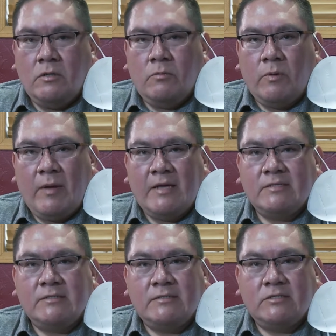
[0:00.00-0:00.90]
no more
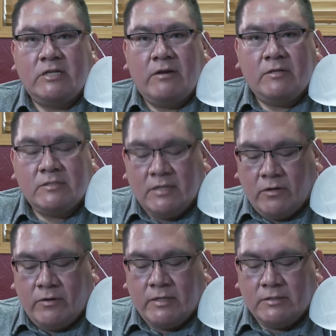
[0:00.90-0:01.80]
passing sharing
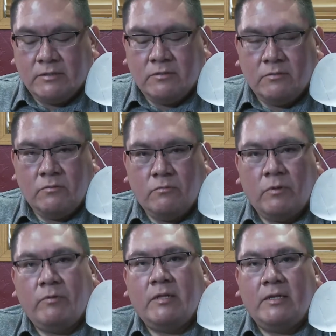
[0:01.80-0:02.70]
cigarettes.
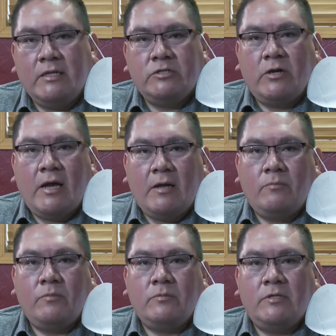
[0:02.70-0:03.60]
We really need your
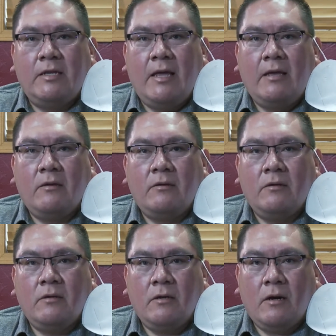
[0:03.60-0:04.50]
help today,
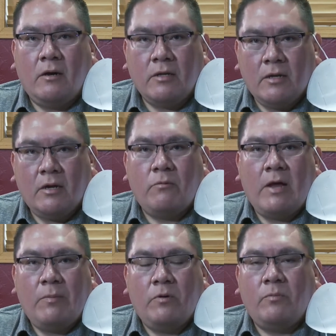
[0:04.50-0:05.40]
our young
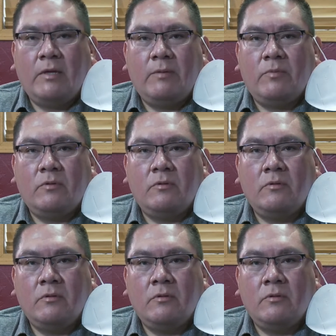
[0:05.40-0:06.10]
Arapaho people.